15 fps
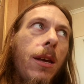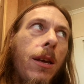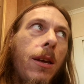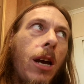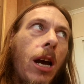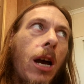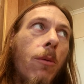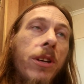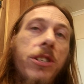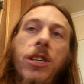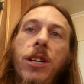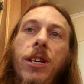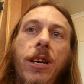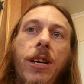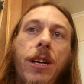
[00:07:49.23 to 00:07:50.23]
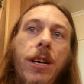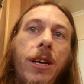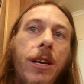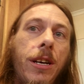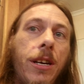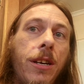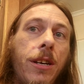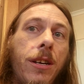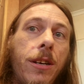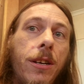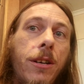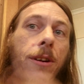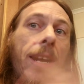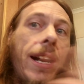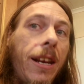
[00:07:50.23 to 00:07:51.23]
I went to
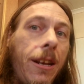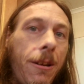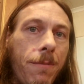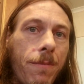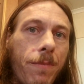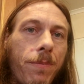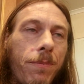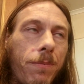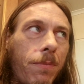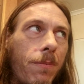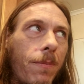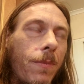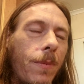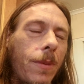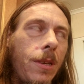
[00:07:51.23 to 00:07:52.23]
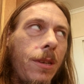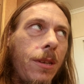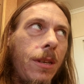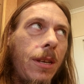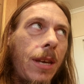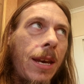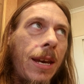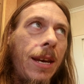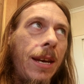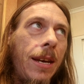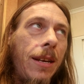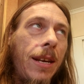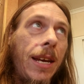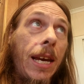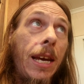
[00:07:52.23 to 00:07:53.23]
Grady
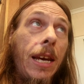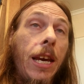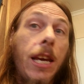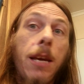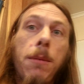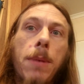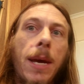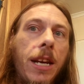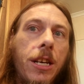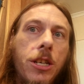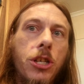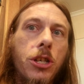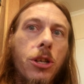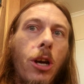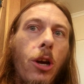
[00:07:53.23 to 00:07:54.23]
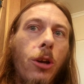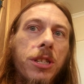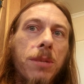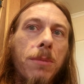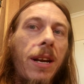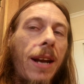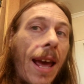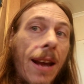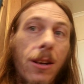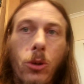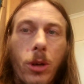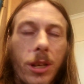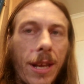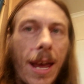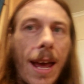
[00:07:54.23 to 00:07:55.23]
and their eManage Ultimate and had a look
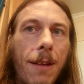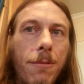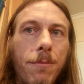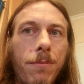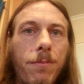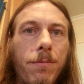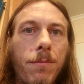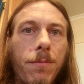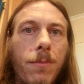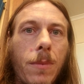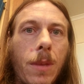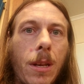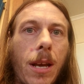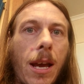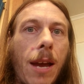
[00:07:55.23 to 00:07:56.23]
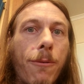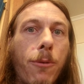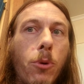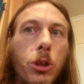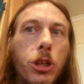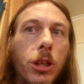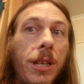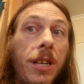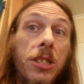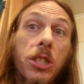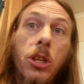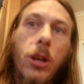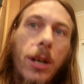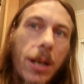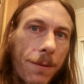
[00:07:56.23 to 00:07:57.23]
at that. Unfortunately, there's
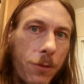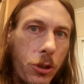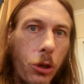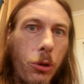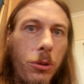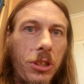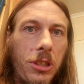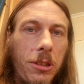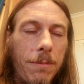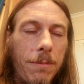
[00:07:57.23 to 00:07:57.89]
not enough juice.